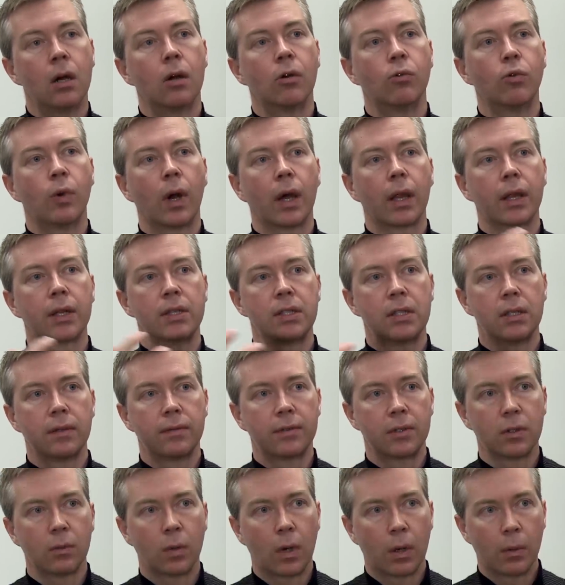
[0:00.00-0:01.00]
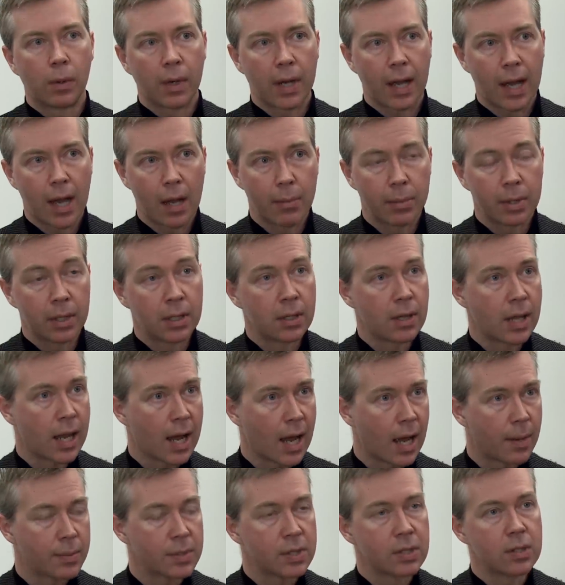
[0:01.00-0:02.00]
relative to what would happen in the
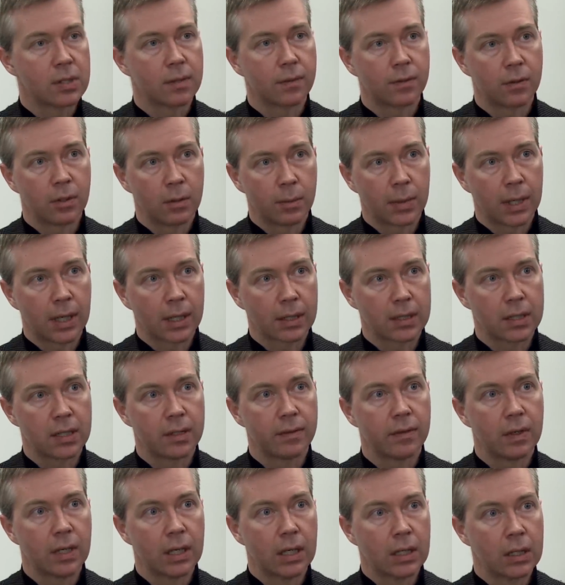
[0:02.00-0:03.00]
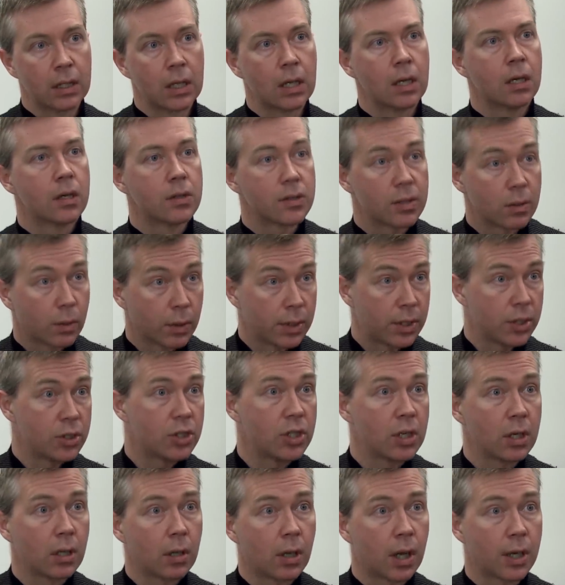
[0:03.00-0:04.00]
absence of human activity. So what the
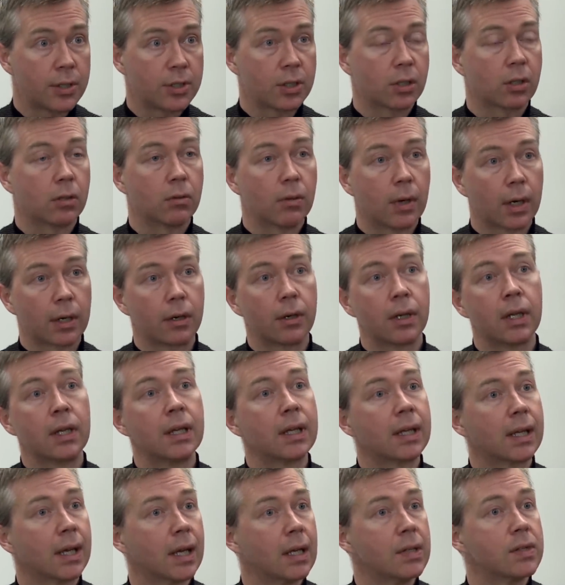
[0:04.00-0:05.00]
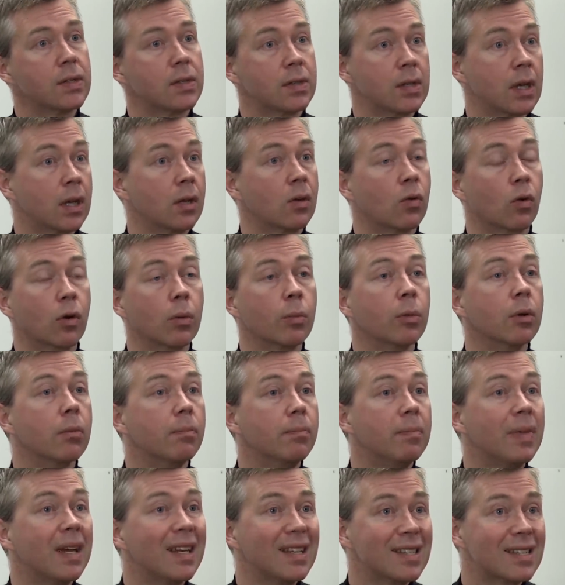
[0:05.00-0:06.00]
geological record indicates is a normal
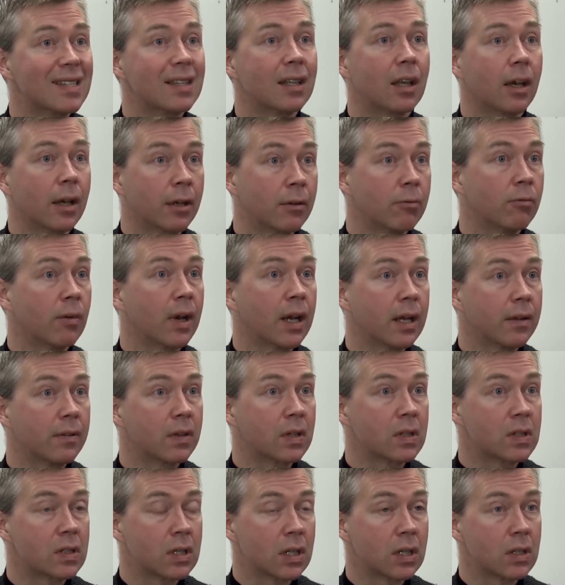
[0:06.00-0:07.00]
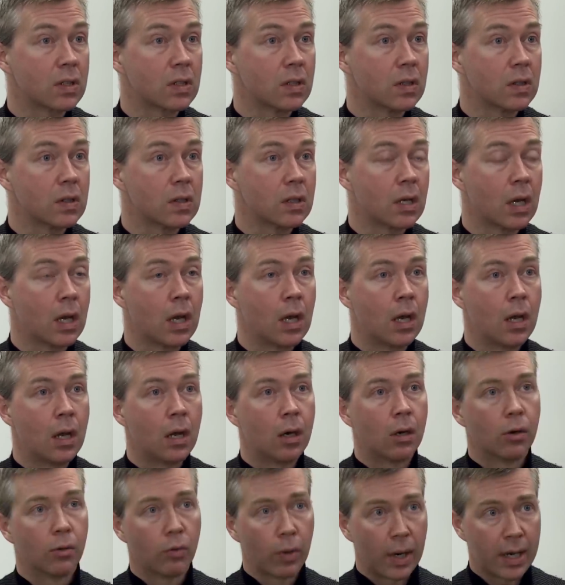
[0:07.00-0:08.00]
baseline rate of extinctions.
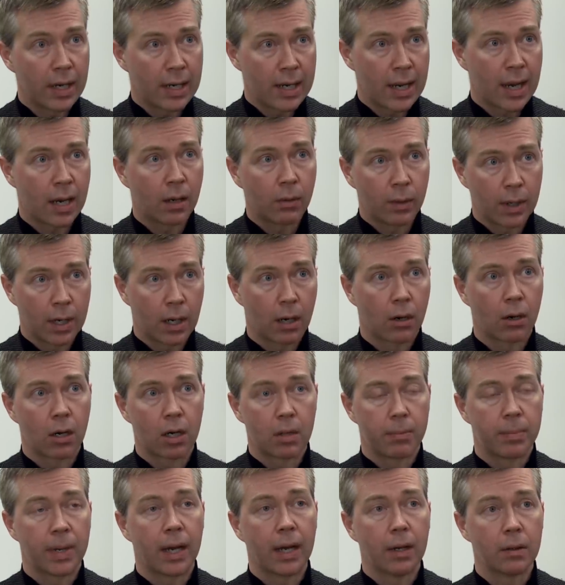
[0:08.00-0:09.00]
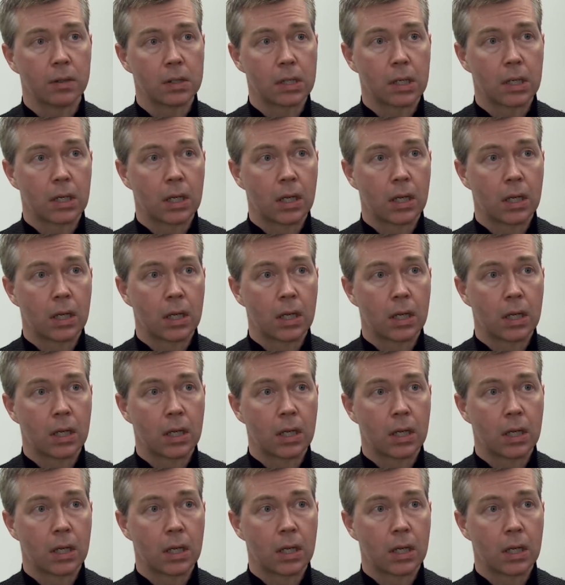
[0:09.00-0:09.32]
Right now we are at about